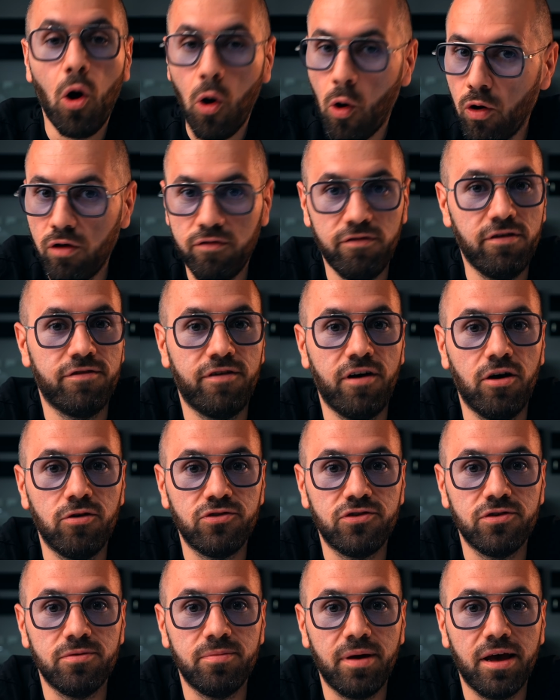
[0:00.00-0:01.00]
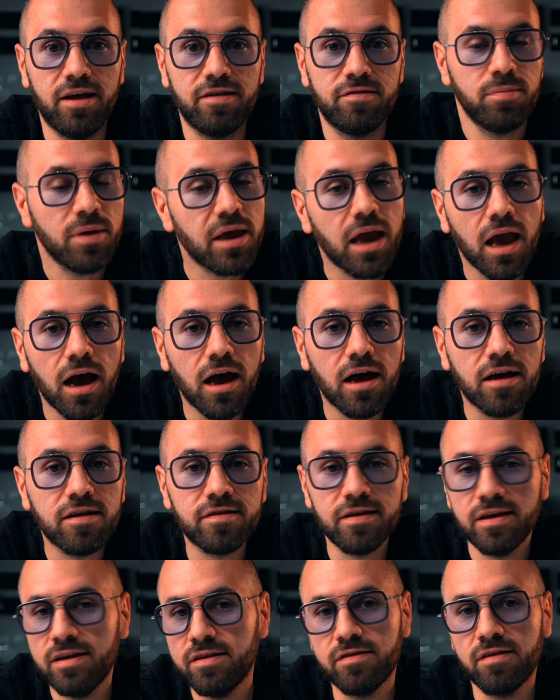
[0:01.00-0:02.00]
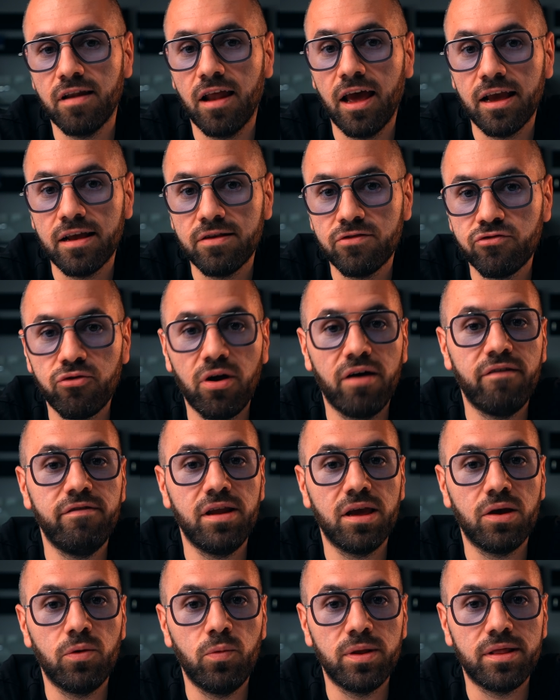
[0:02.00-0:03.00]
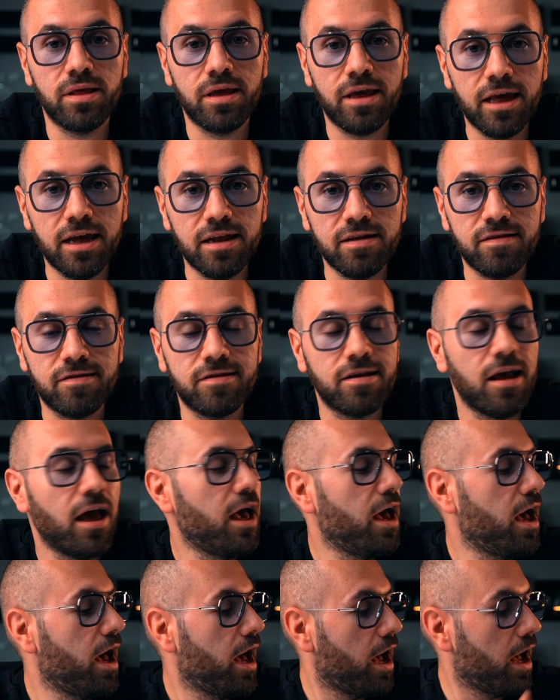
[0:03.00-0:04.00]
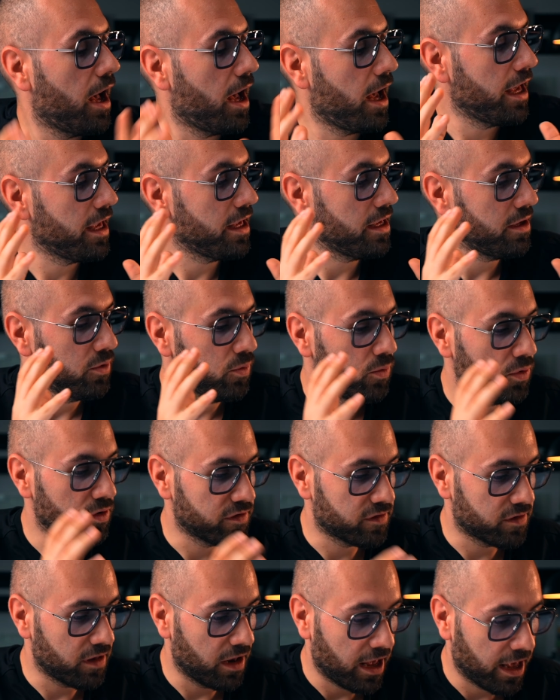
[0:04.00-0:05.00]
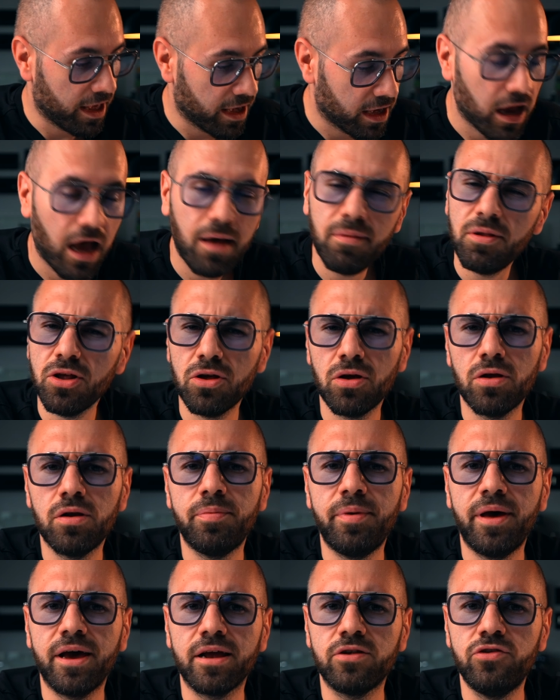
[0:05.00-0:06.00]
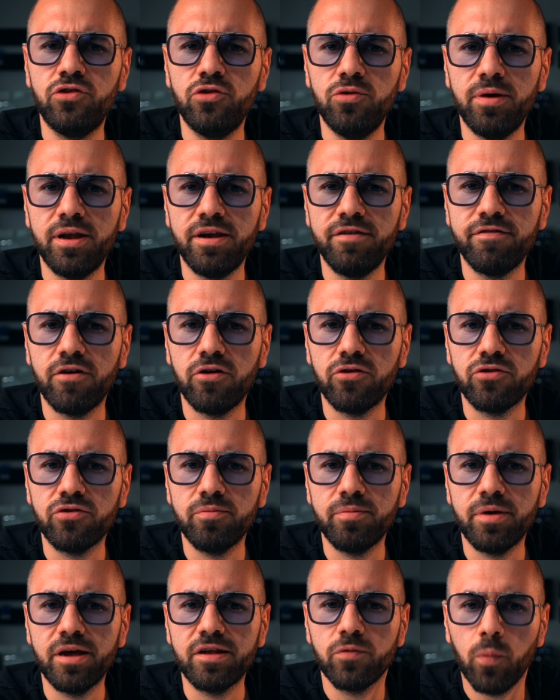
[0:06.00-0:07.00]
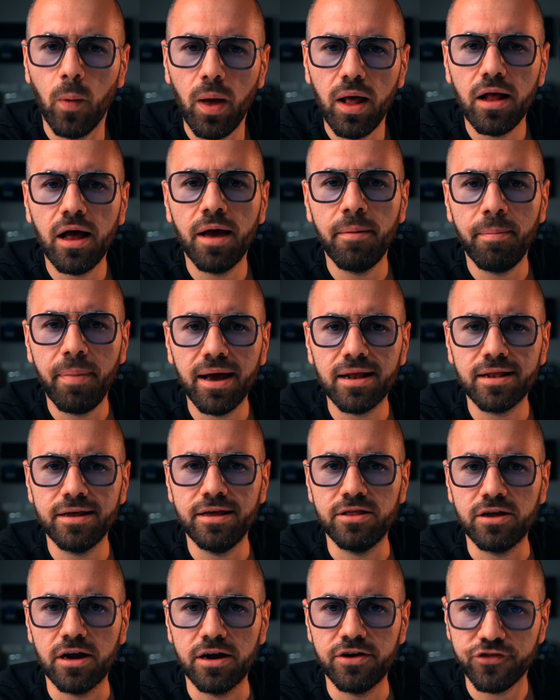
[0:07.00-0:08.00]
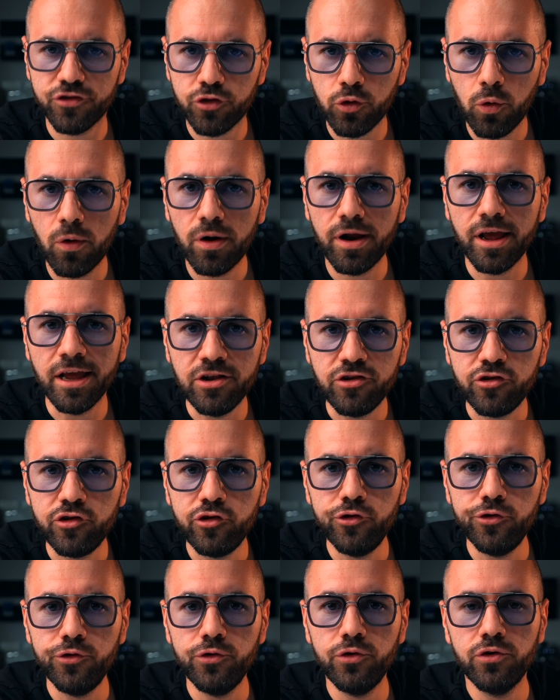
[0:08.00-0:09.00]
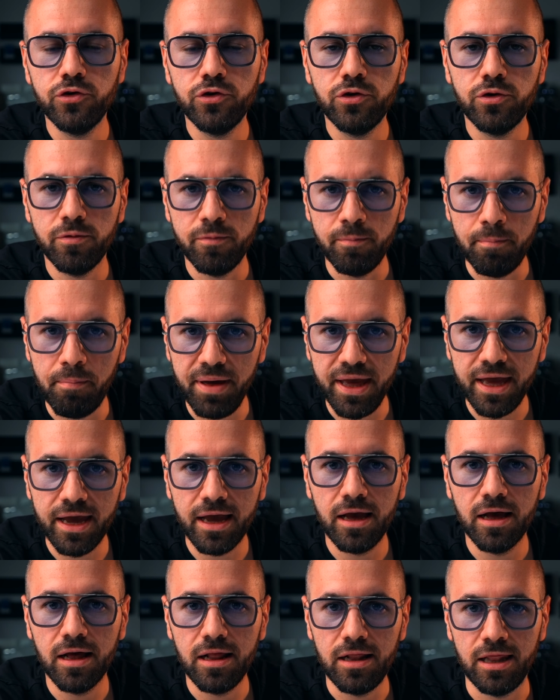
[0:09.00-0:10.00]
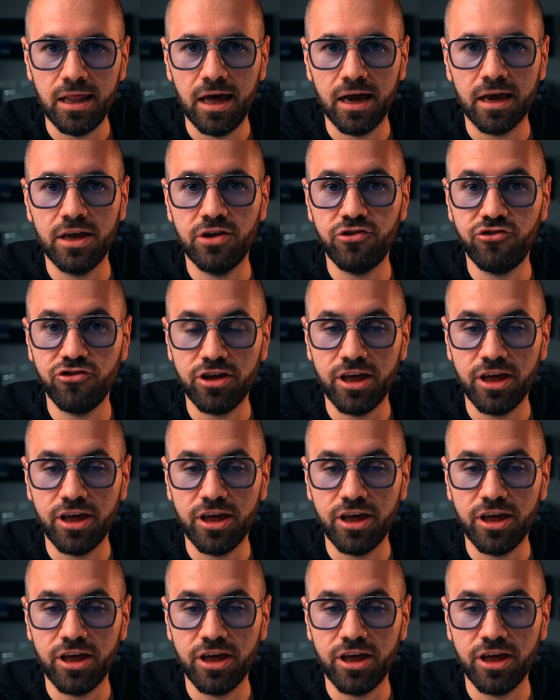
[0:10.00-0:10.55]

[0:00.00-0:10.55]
all of the fountain pens because it's like traveling with kids. I was like, I'm not gonna pack too many fountain pens. Well, I packed the entire store in two big luggage